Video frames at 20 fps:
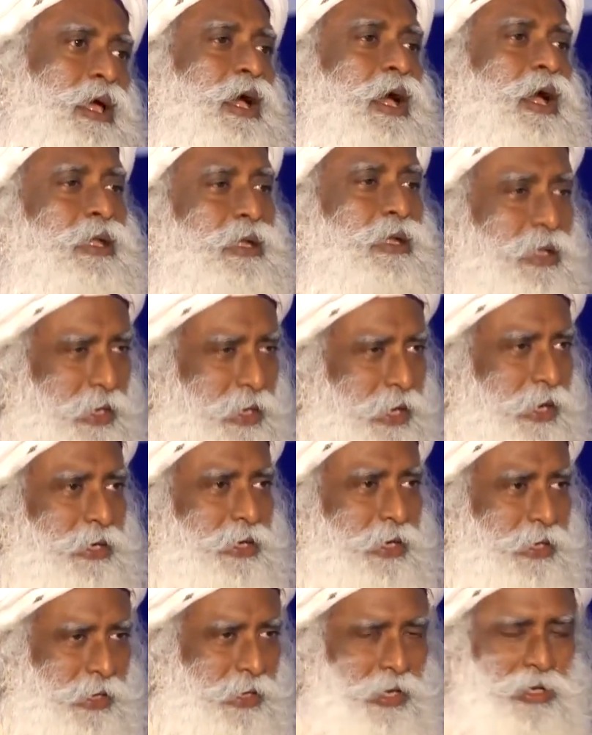and
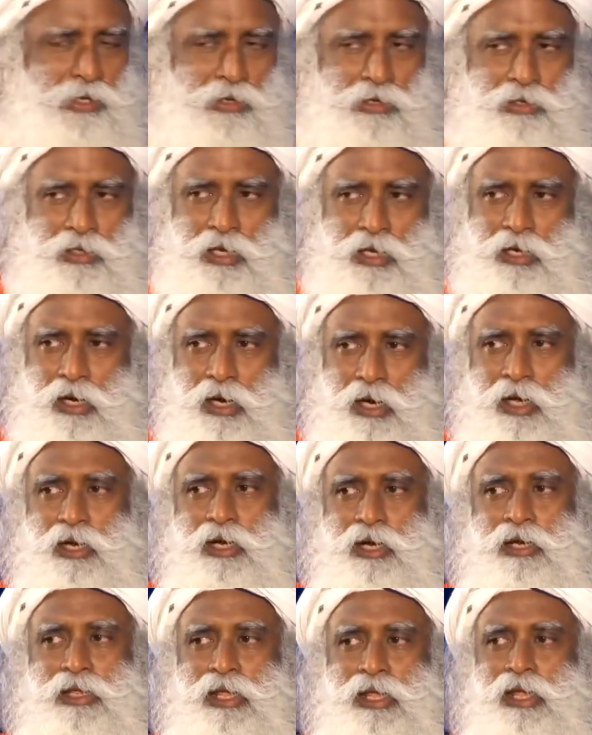create a dent on the car
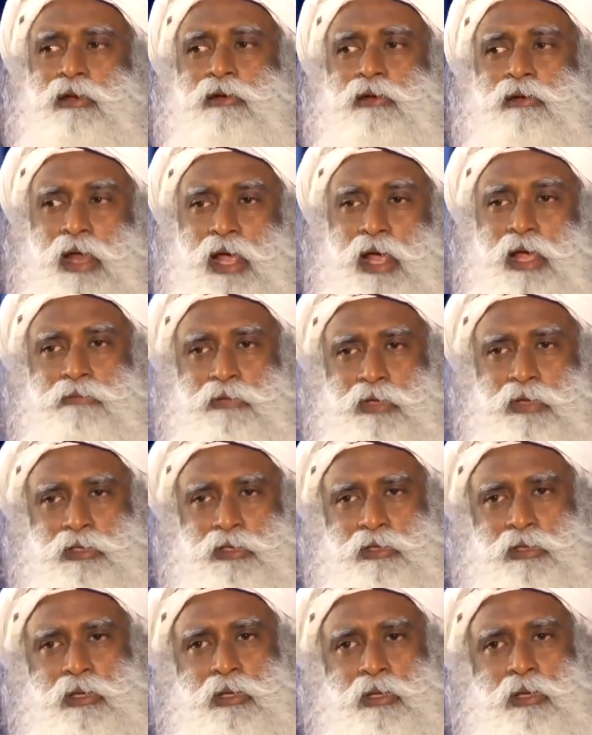and then drive it,
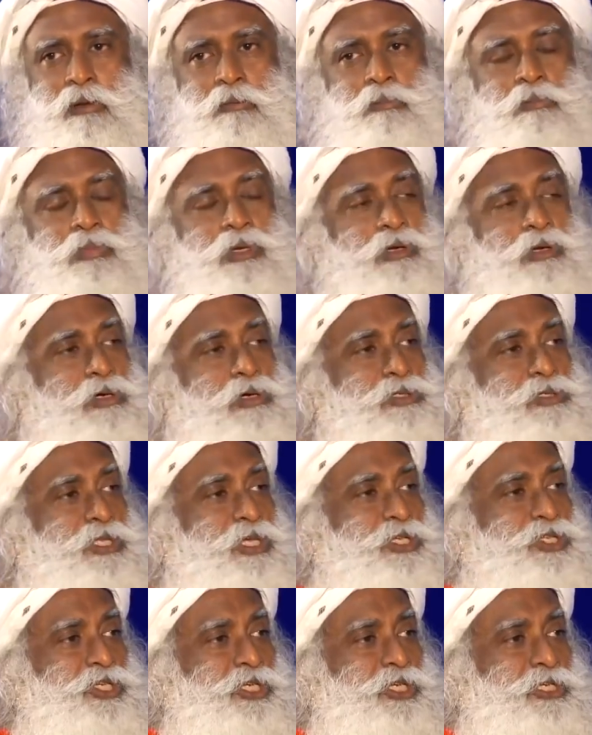because
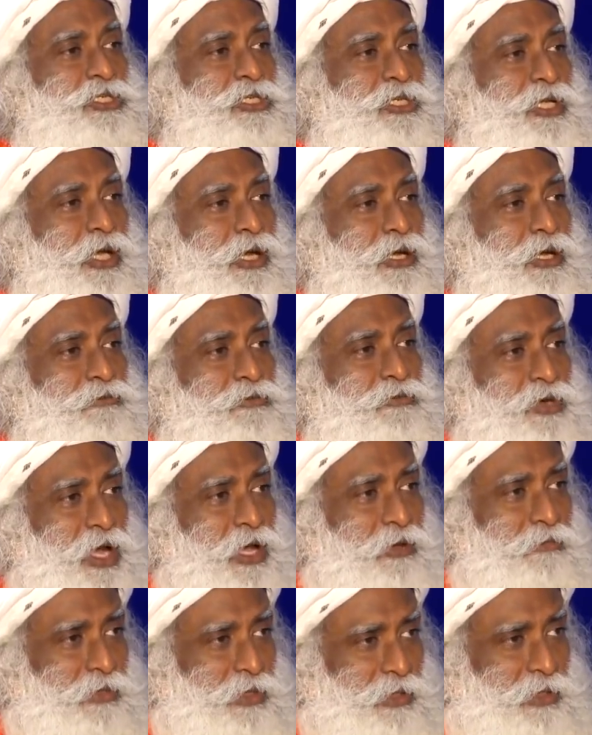they're shit scared of
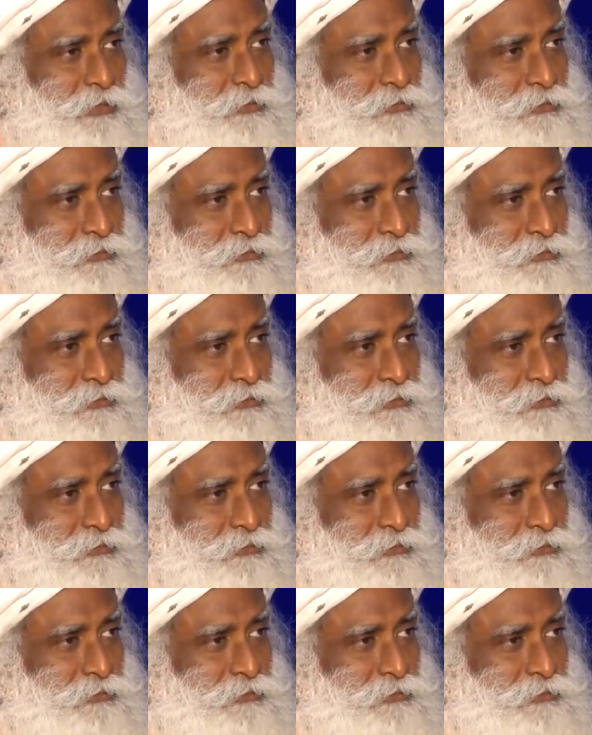driving.